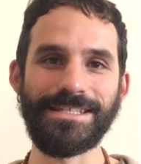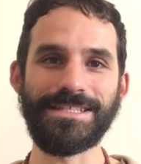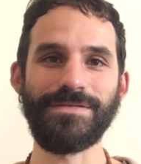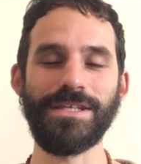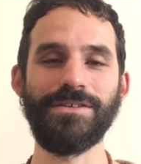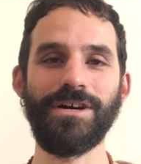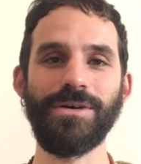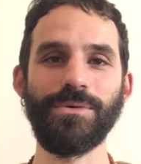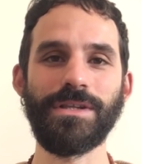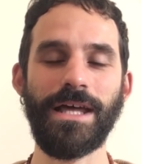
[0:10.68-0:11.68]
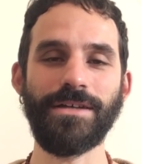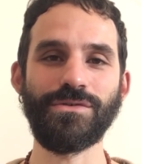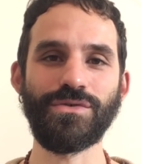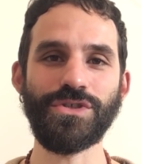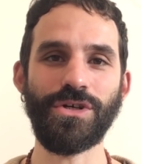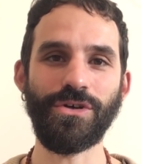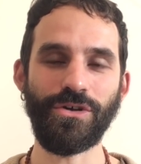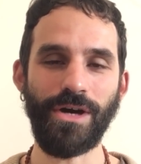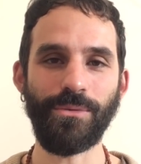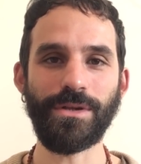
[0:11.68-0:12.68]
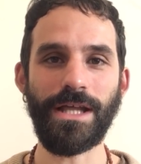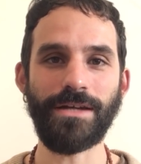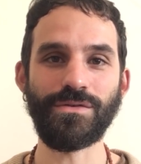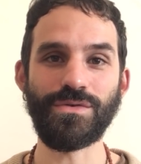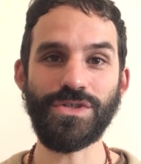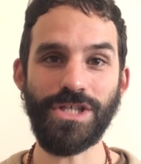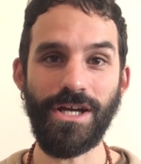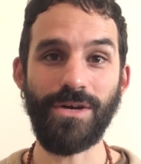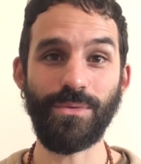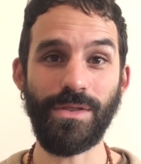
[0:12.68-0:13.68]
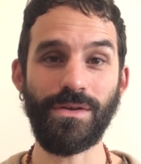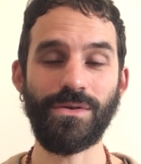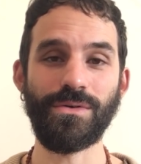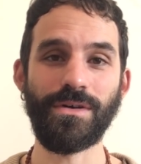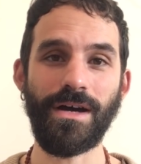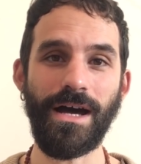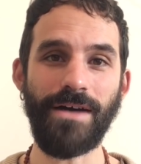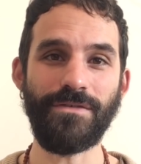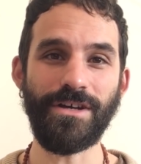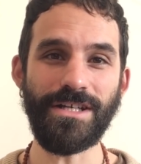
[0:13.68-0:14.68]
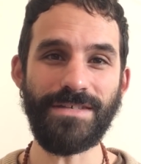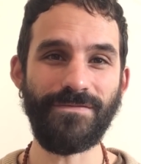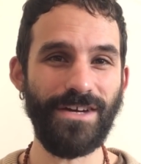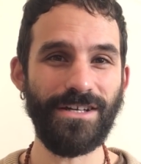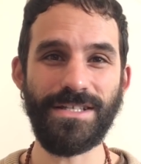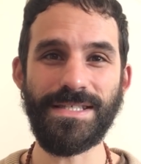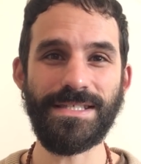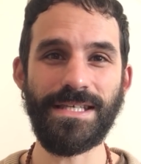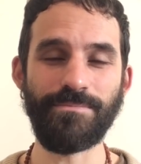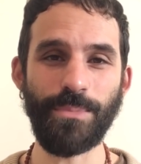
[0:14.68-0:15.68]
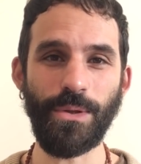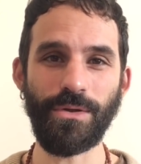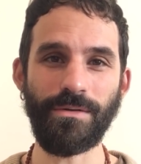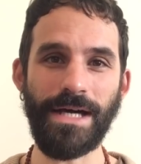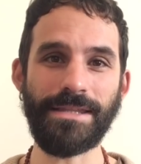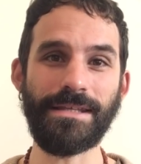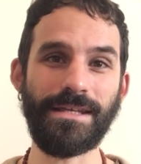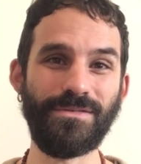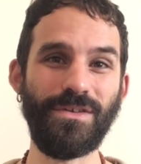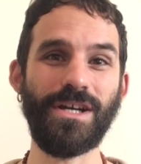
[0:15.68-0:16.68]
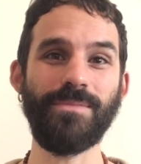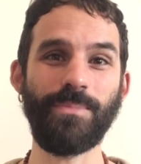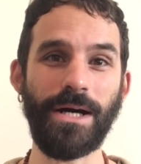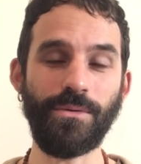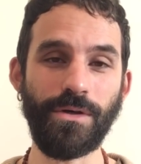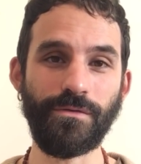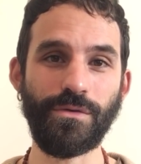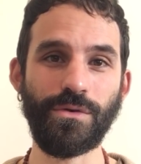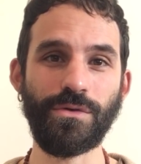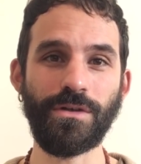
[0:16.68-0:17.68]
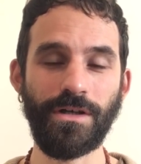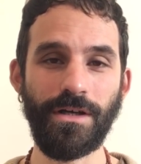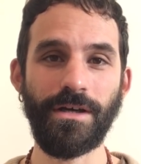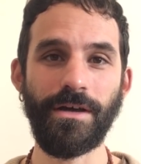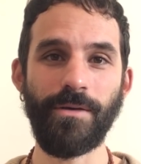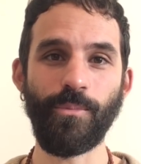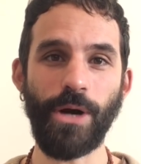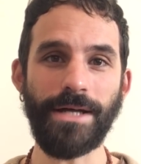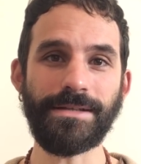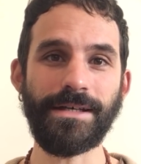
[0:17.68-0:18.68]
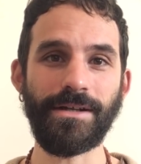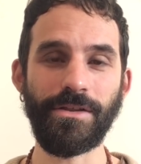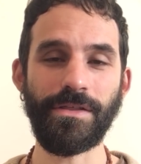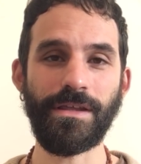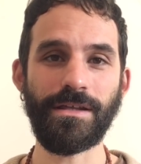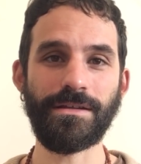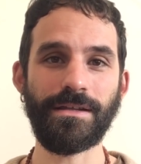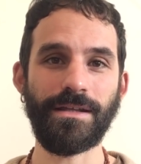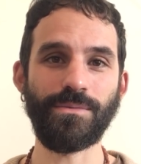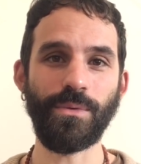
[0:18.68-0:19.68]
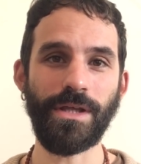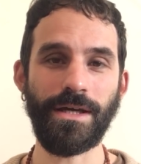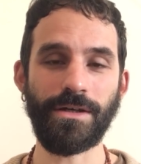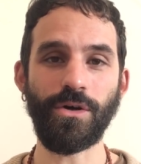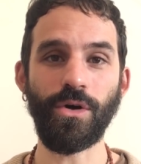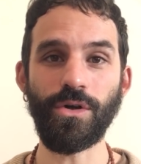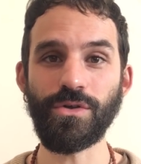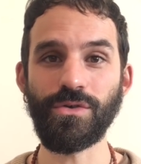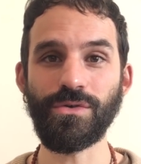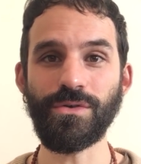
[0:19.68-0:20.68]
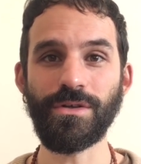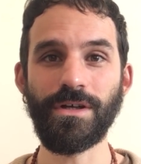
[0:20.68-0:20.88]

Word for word: this video I would like to show you, I would like to share with you a very very simple and yet very powerful practical thing that we can all do